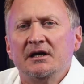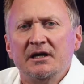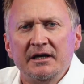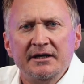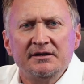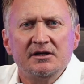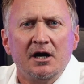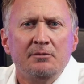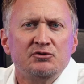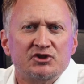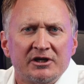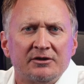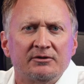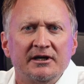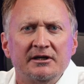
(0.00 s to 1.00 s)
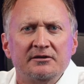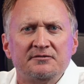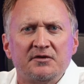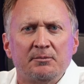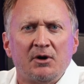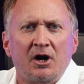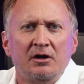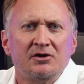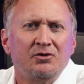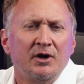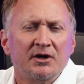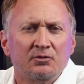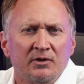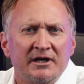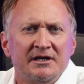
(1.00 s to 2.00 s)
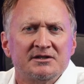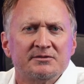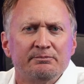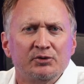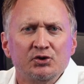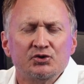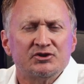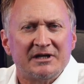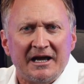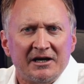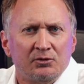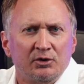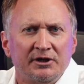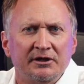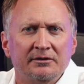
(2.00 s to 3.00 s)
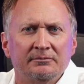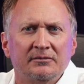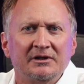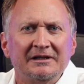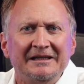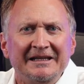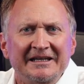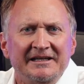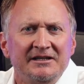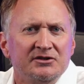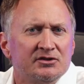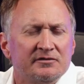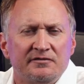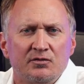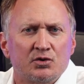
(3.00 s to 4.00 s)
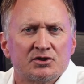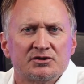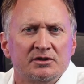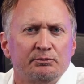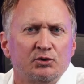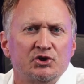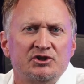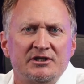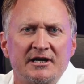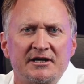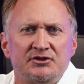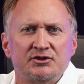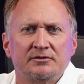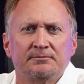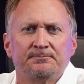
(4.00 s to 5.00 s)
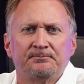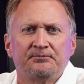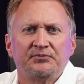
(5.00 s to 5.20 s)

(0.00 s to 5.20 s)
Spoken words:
Income generated from ongoing rents boost equity, leading to forced appreciation.